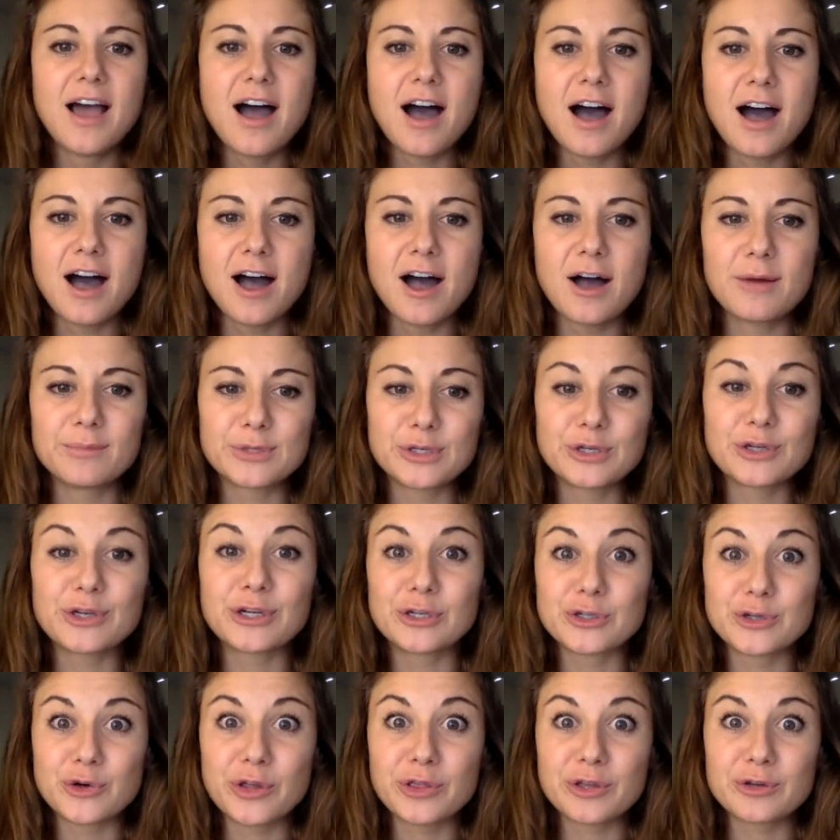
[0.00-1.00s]
So you're going
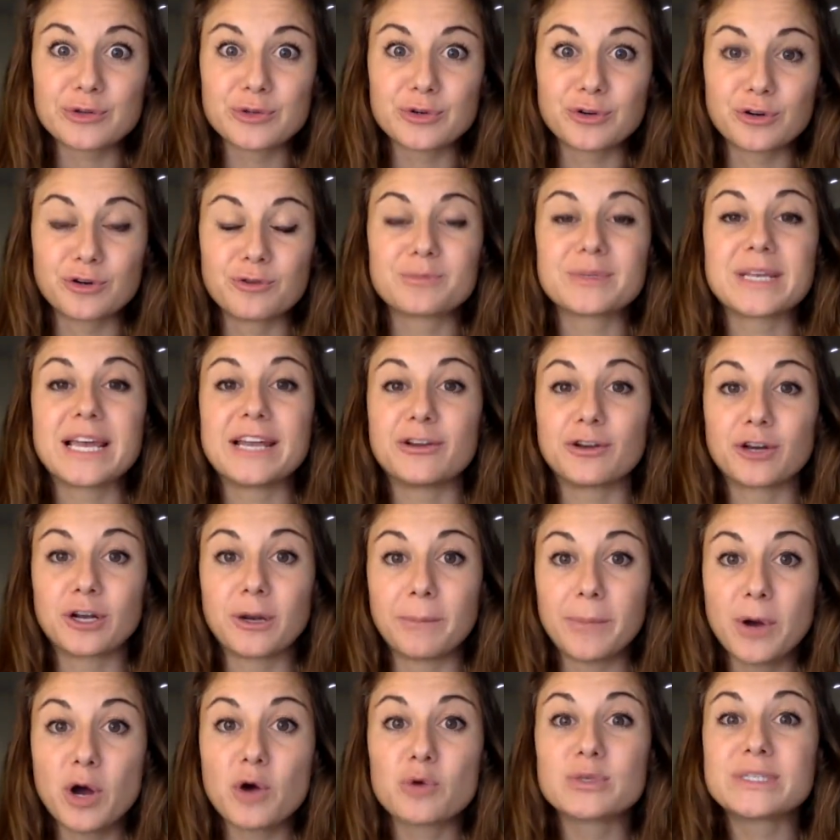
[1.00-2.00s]
to join those groups and you're going
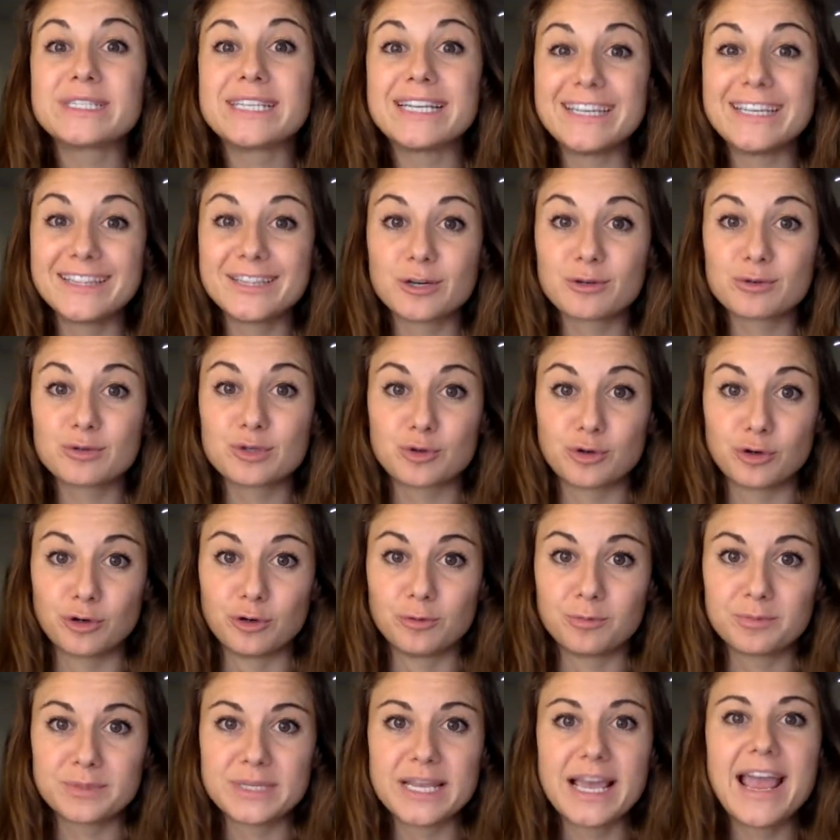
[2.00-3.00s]
to post in those
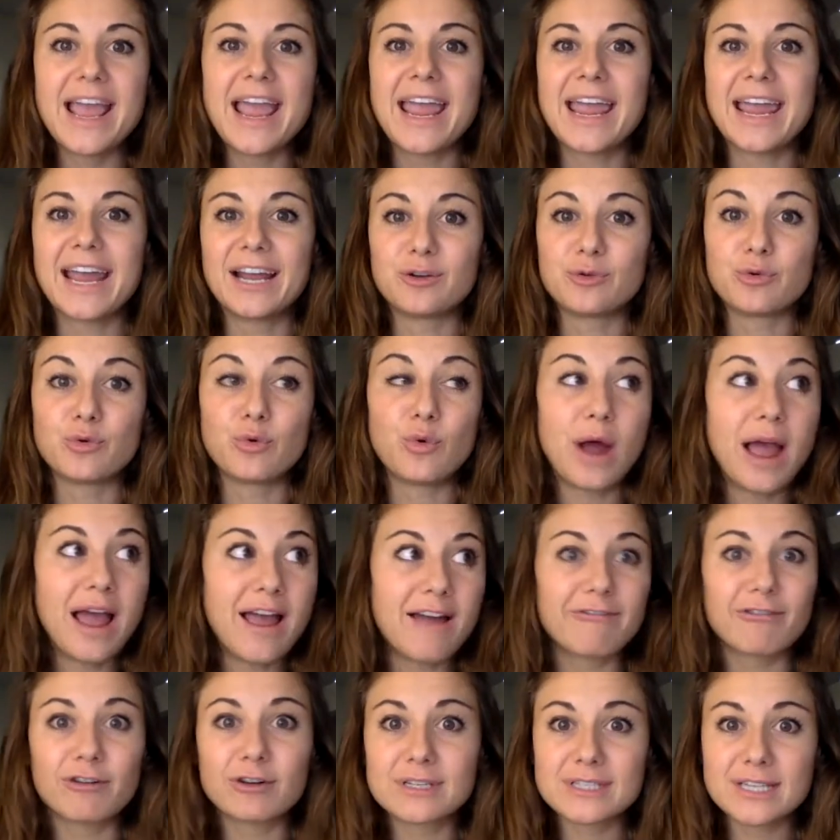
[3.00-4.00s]
groups, and
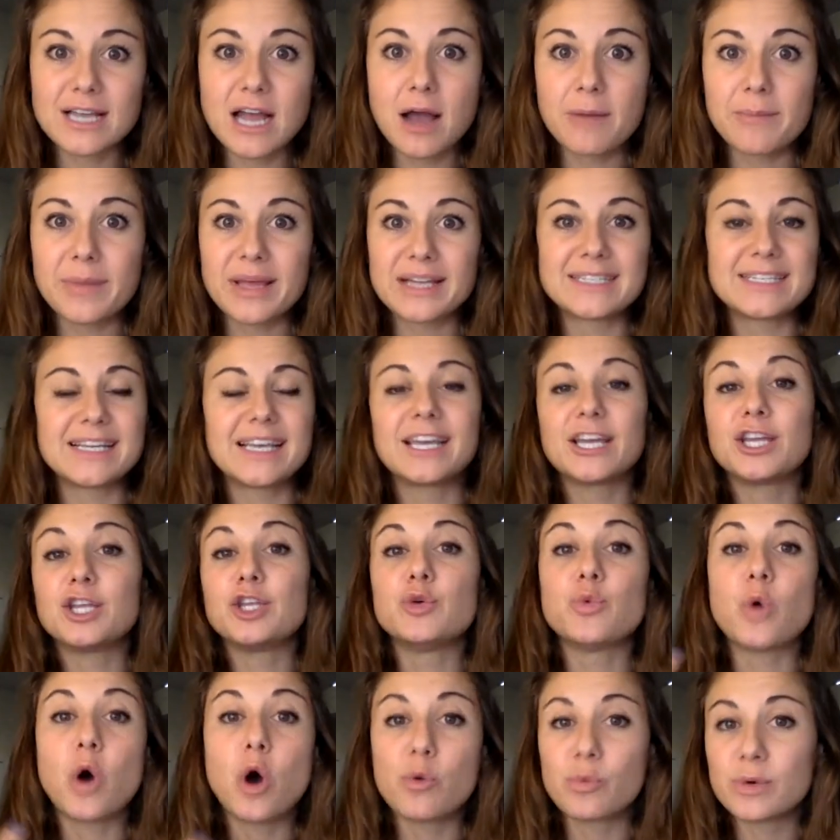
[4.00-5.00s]
whoever is commenting,
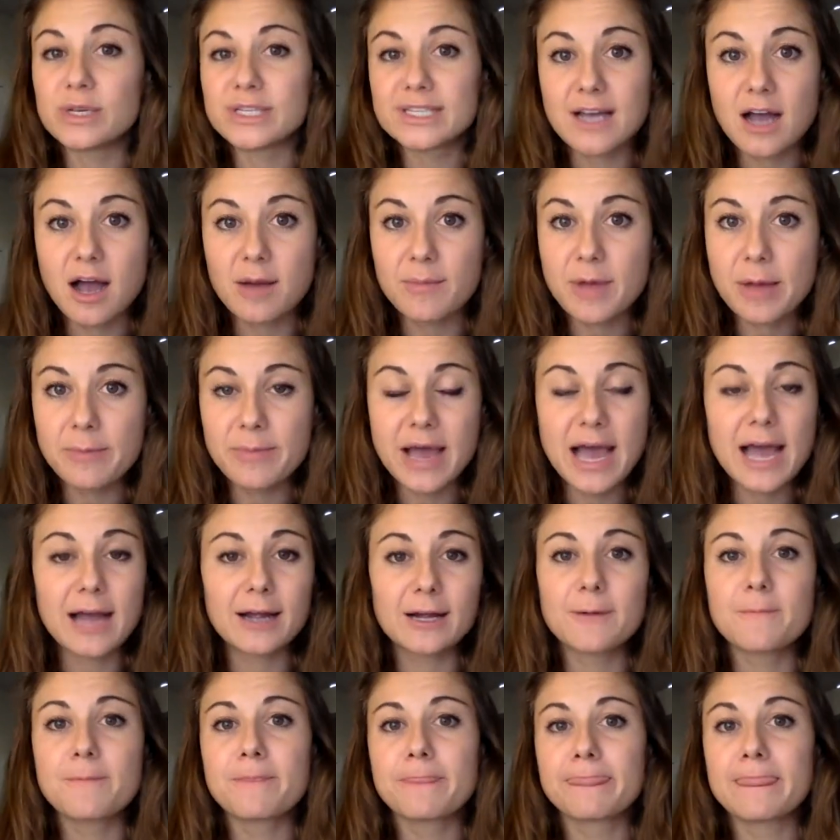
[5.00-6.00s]
you always comment back,
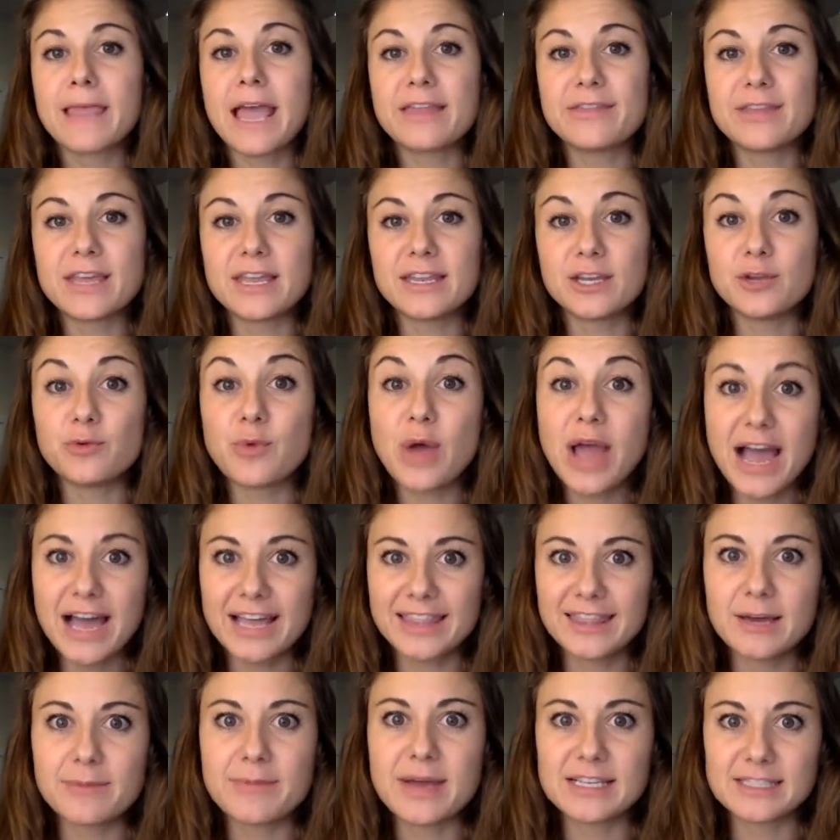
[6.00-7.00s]
and then you add
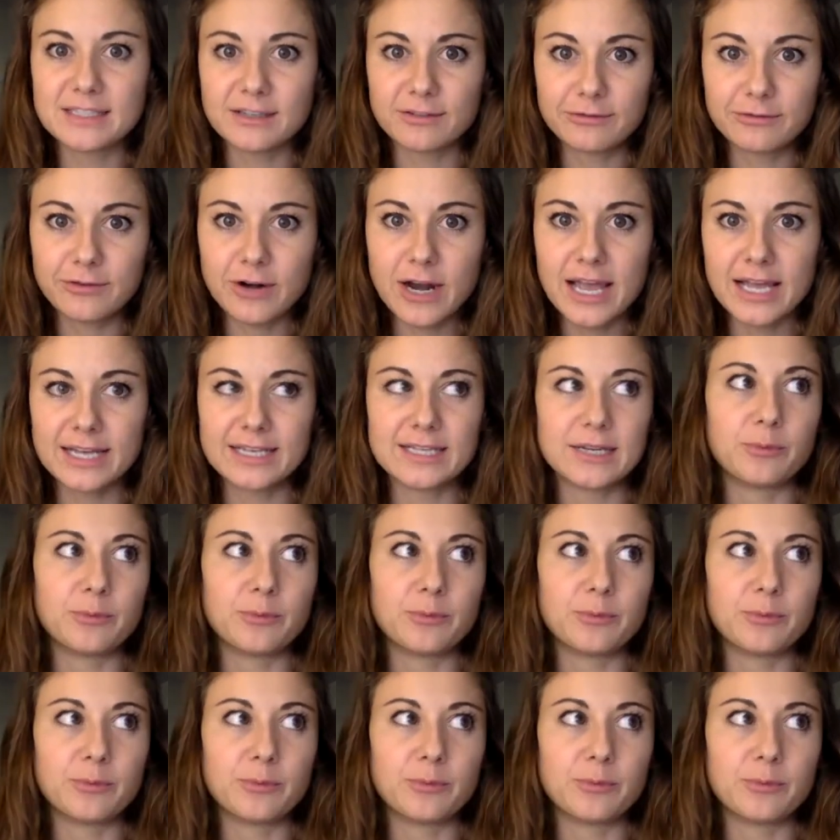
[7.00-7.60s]
them as a friend.